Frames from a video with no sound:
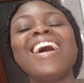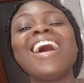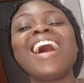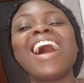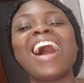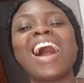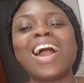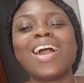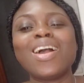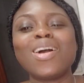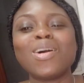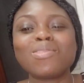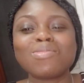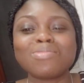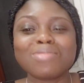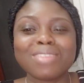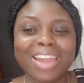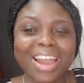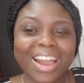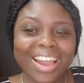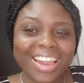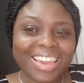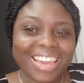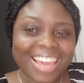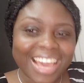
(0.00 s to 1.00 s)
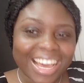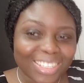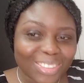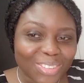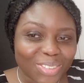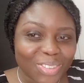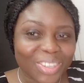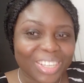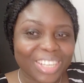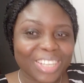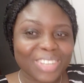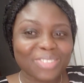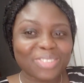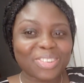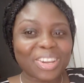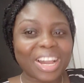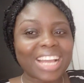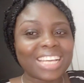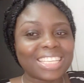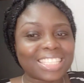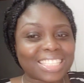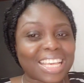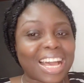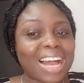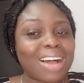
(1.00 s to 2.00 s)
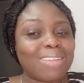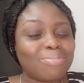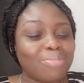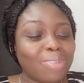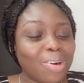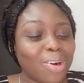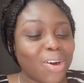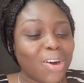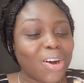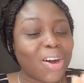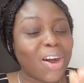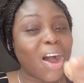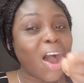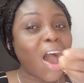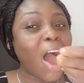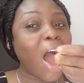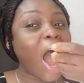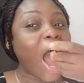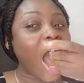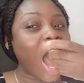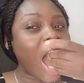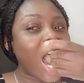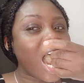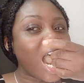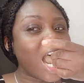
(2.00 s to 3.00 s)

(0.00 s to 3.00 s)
I hope you are here to enjoy some more.